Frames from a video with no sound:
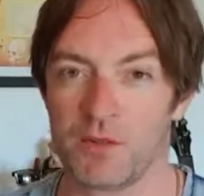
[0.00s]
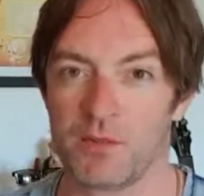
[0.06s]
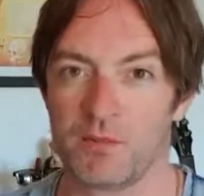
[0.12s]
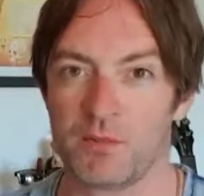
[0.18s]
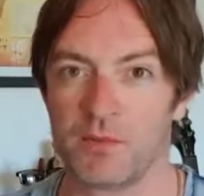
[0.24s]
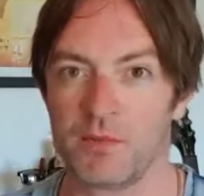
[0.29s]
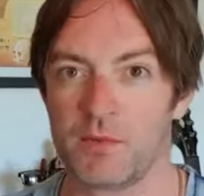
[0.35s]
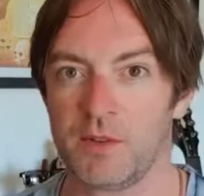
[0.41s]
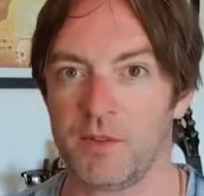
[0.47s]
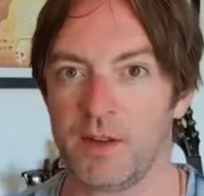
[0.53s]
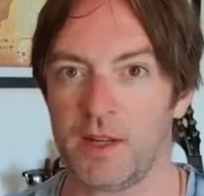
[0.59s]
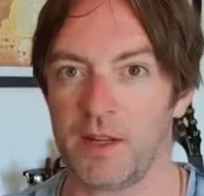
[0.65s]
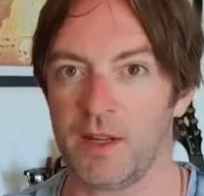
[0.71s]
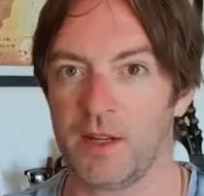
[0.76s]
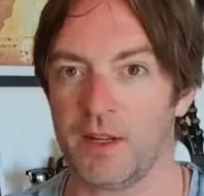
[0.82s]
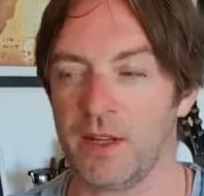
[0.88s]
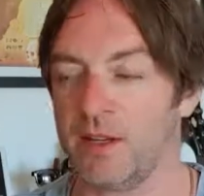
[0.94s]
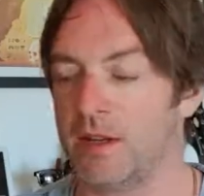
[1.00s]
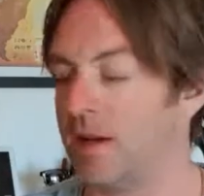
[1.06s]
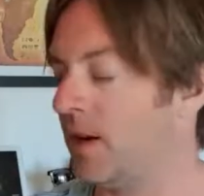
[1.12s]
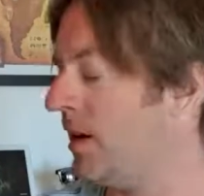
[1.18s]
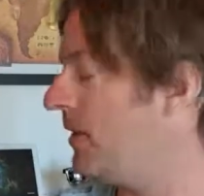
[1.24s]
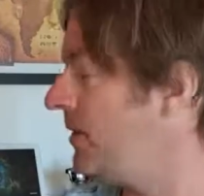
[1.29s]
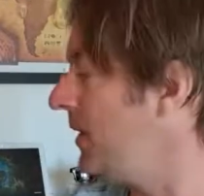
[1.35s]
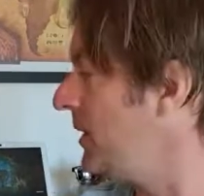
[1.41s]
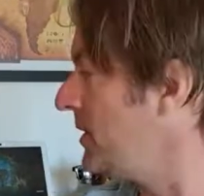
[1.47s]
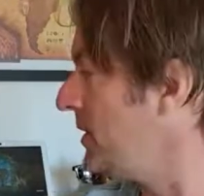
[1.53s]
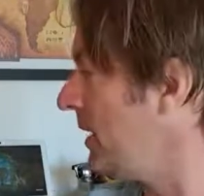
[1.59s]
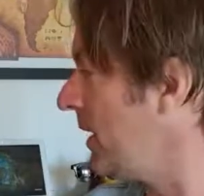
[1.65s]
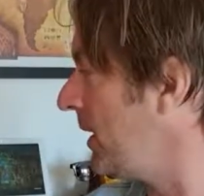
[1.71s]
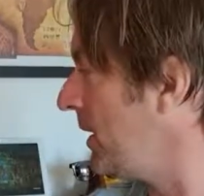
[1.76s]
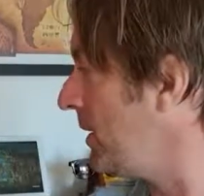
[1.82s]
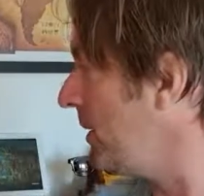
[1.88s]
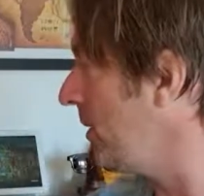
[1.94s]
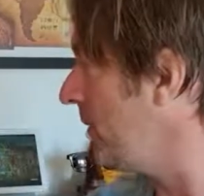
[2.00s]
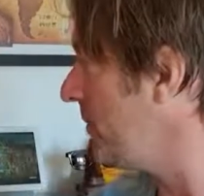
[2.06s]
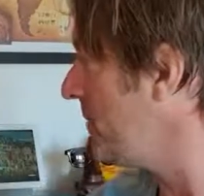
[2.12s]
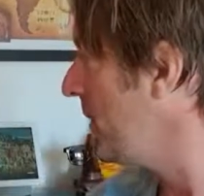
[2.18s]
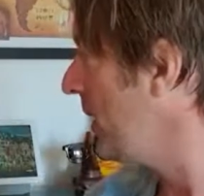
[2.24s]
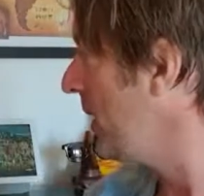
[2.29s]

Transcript: Do you think it needed anything to kick it off?